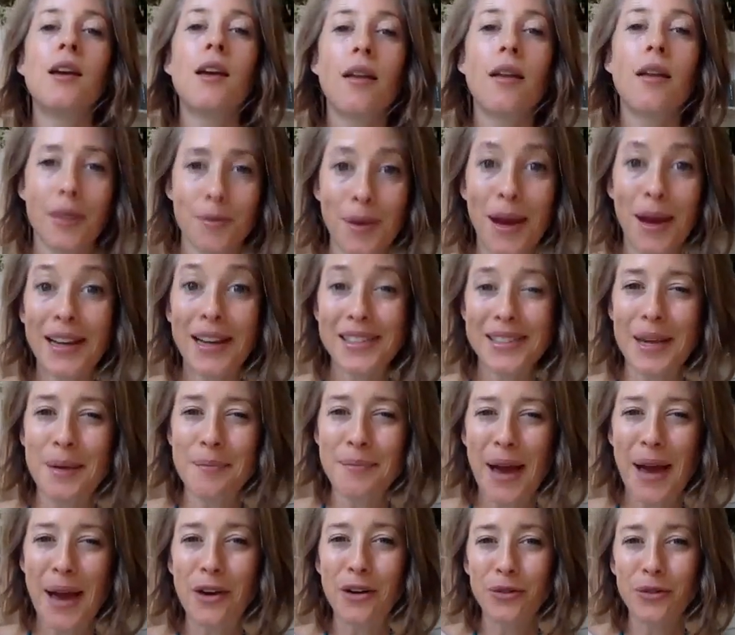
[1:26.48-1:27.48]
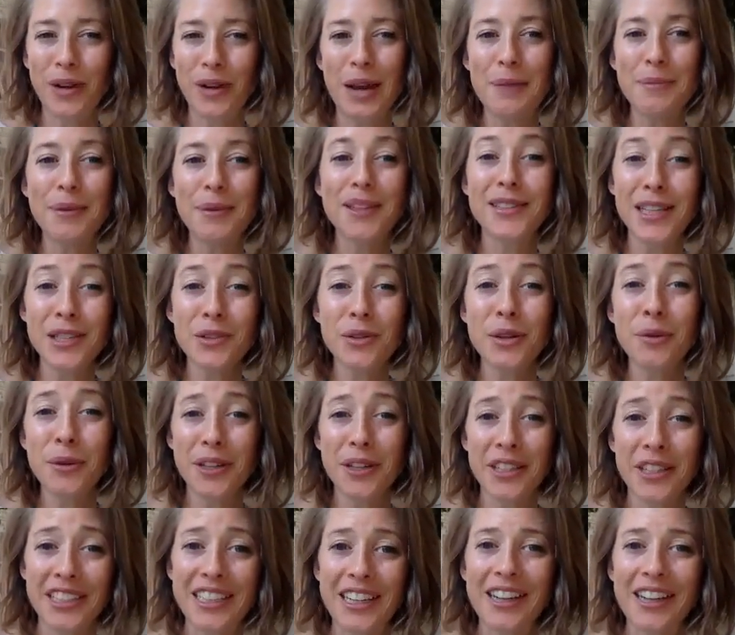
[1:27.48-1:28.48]
the mindset battle, right? Because that's why we're
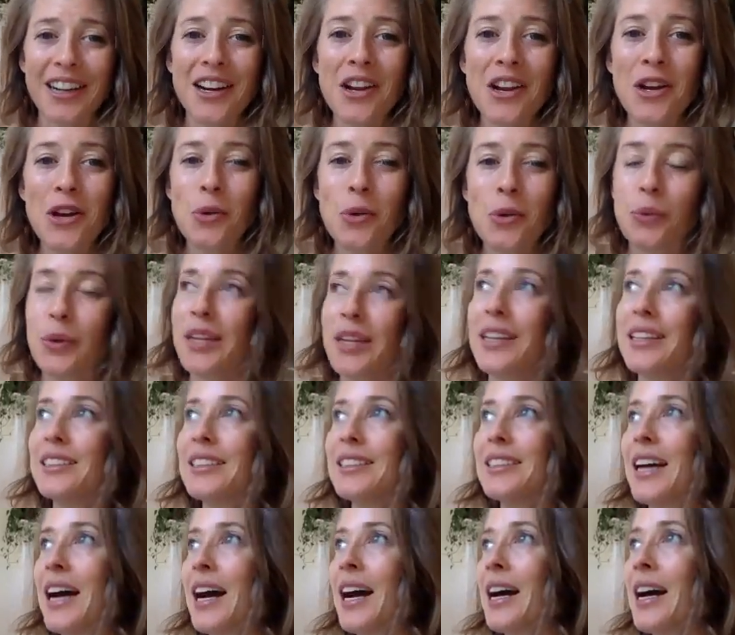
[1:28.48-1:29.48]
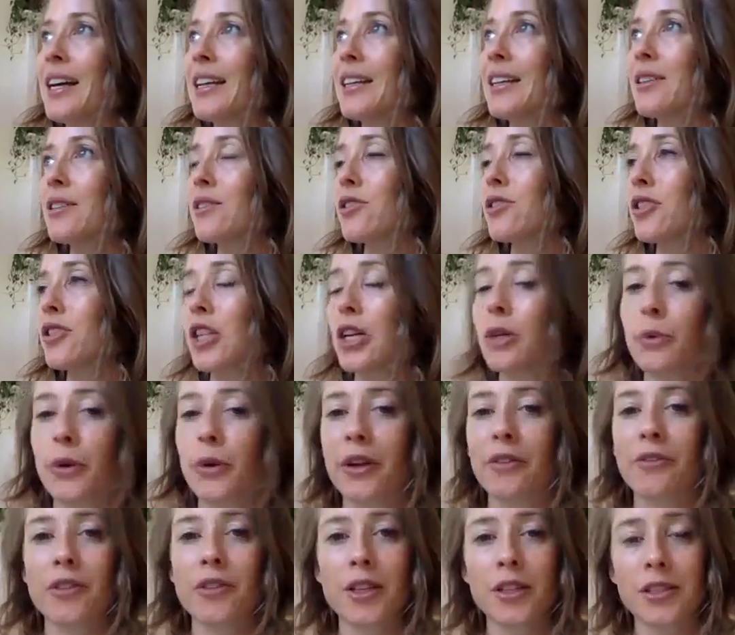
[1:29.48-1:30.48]
here. We did not start
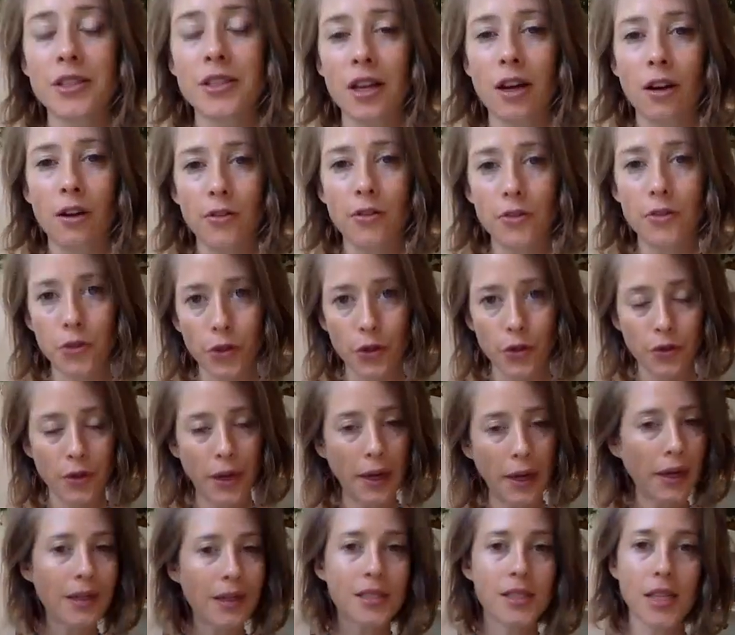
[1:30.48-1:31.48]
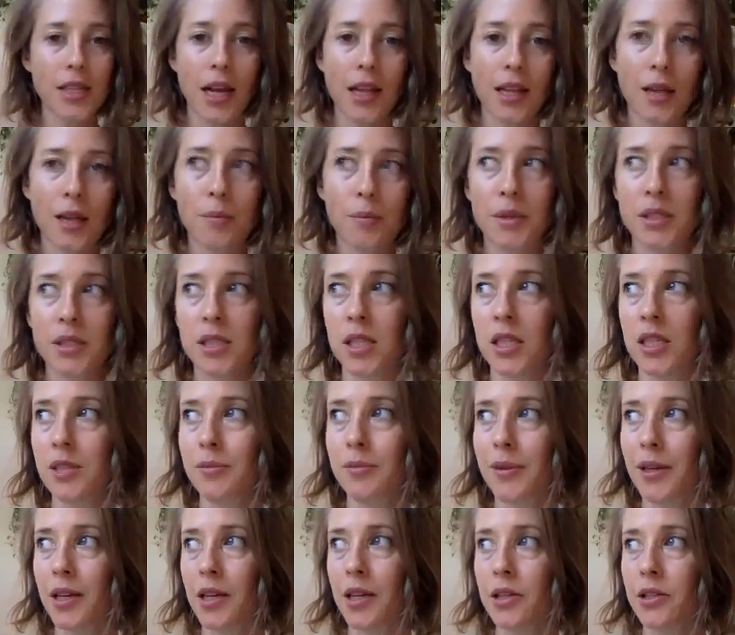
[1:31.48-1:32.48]
working for ourselves or create a styling business
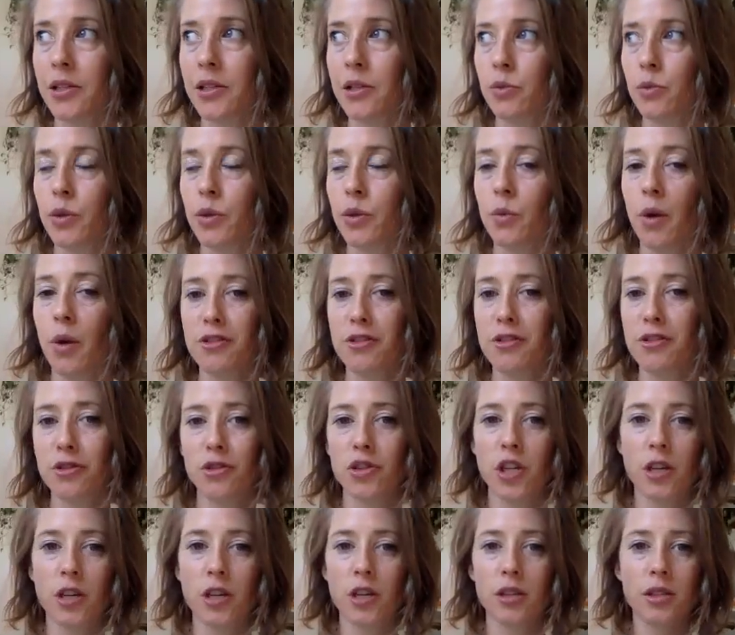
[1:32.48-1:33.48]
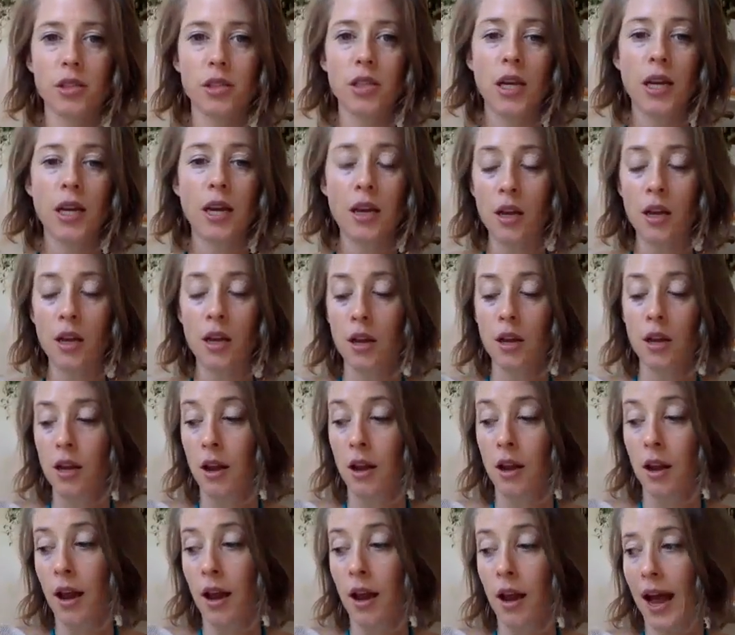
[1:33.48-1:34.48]
because we want to just
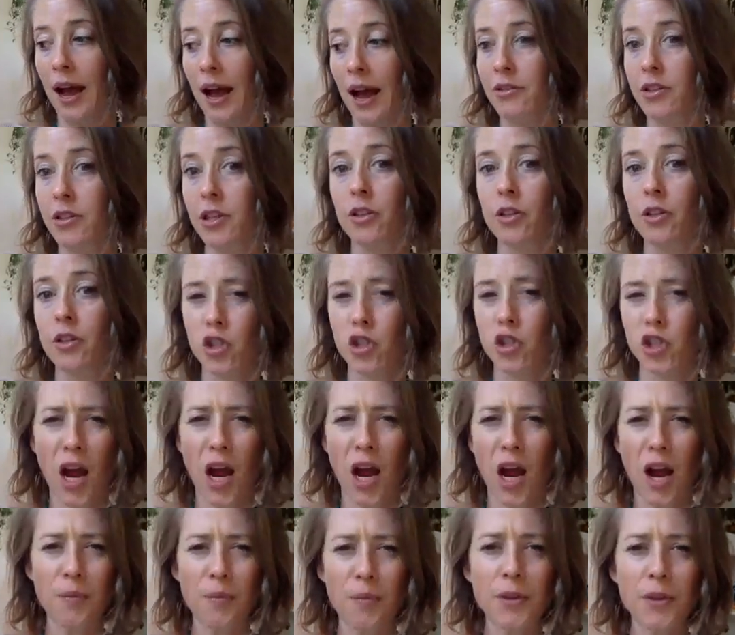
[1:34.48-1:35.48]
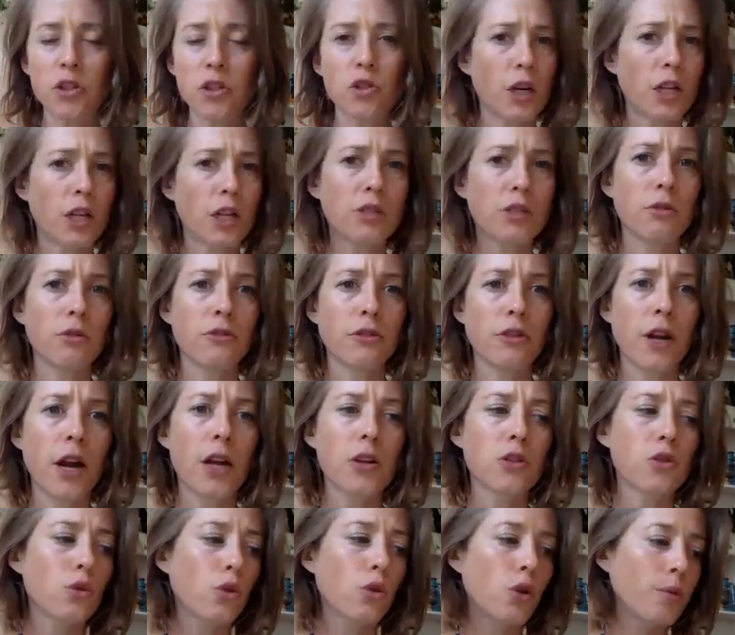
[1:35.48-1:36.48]
have another job that's stressful for
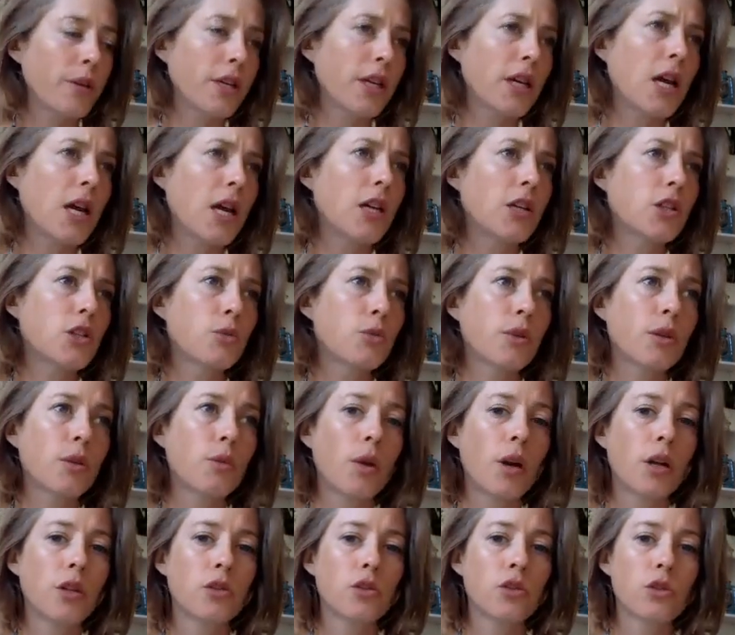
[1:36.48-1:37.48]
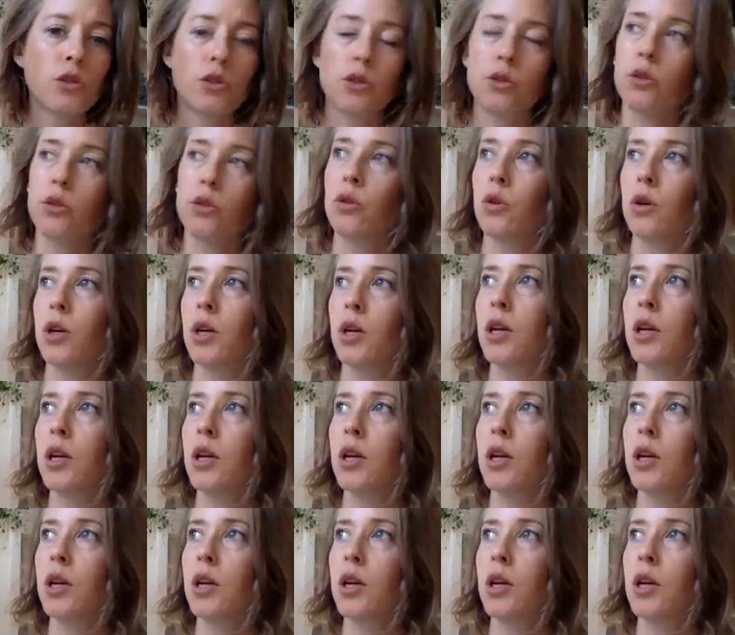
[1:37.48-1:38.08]
us, or because we want to